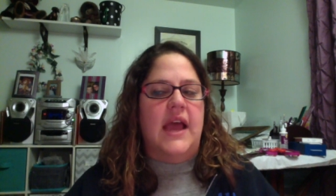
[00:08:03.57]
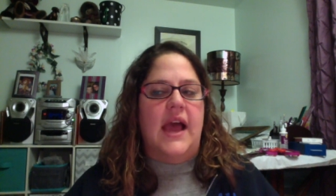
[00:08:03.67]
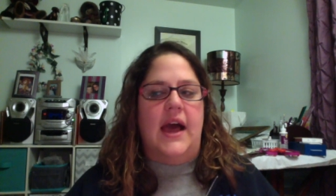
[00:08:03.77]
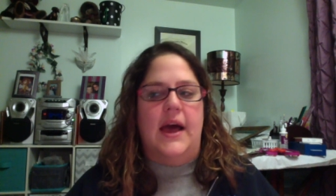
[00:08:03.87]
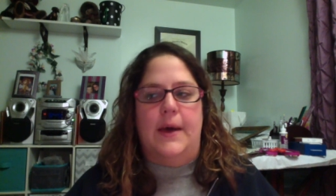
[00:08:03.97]

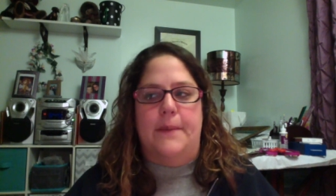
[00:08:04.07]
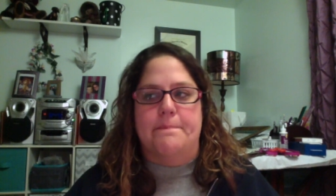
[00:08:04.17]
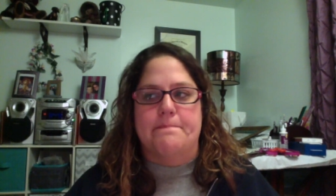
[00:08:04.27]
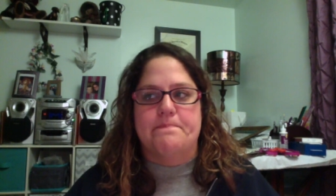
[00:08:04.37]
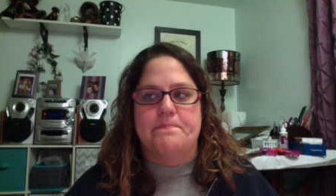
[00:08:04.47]

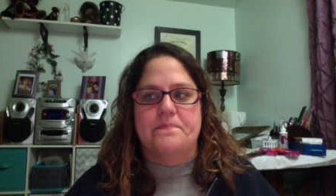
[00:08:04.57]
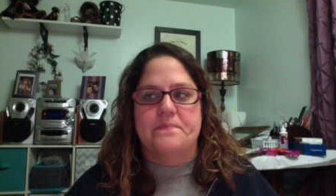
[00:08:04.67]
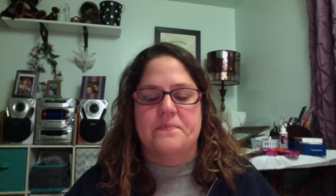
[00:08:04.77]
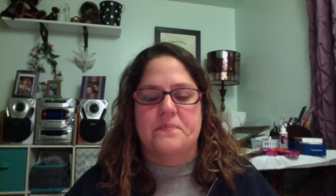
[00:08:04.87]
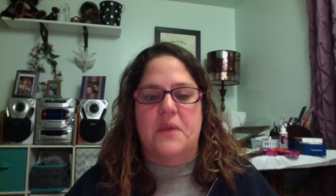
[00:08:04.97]

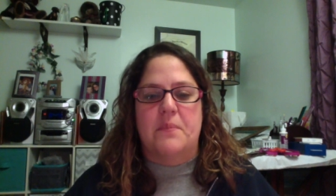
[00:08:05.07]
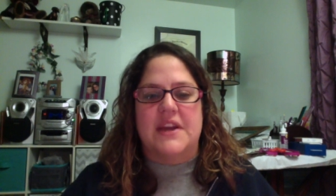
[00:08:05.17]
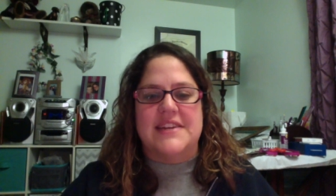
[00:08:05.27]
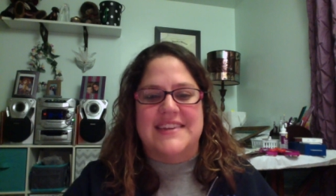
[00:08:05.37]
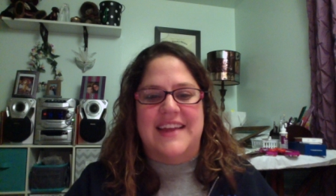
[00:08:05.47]
But
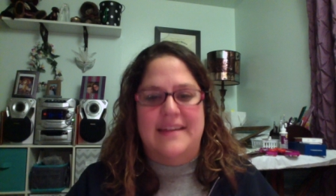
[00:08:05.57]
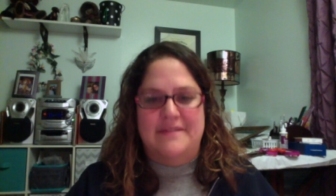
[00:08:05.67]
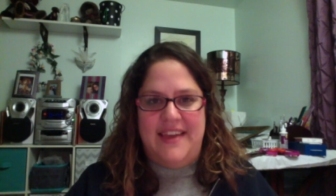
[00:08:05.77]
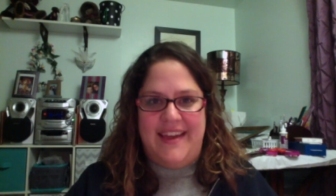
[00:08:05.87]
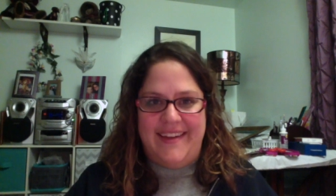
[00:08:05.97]
I did have
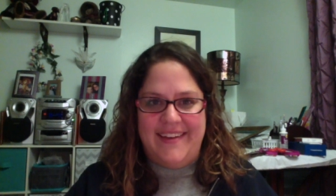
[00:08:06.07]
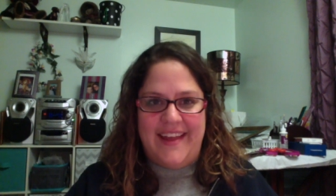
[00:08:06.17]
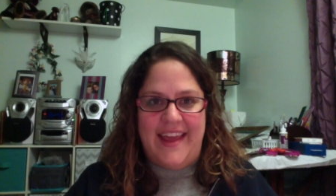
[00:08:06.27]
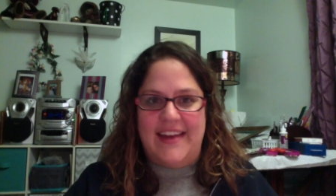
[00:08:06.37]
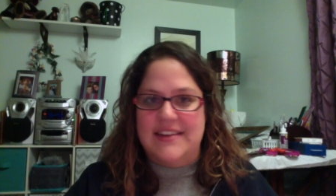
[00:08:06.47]
that,
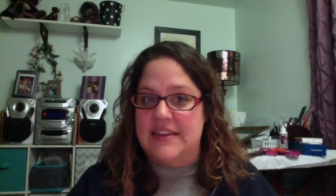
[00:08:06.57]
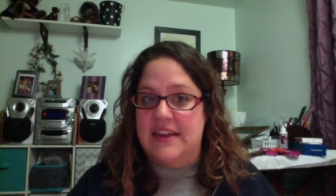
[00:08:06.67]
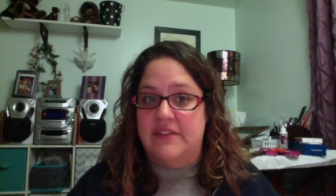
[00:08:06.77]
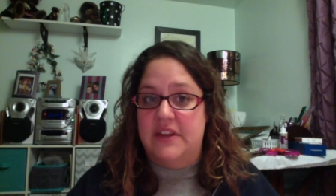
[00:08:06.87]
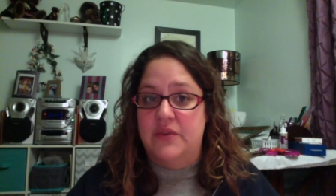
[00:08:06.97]
and I didn't
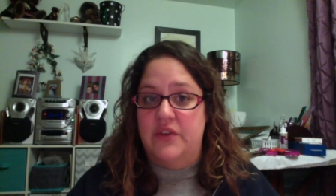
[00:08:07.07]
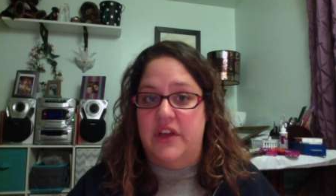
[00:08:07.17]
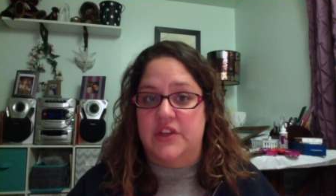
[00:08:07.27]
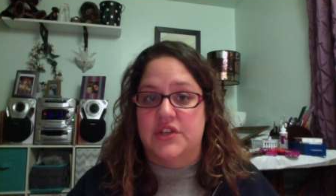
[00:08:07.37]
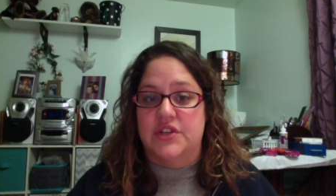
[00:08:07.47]
have any
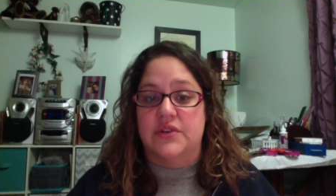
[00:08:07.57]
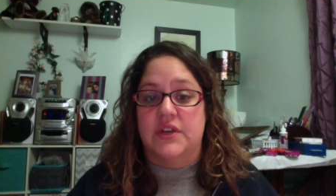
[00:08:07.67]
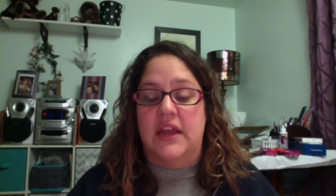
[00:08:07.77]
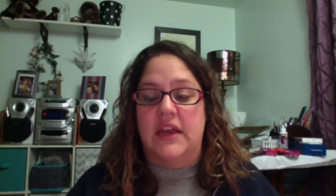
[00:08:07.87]
reaction to it.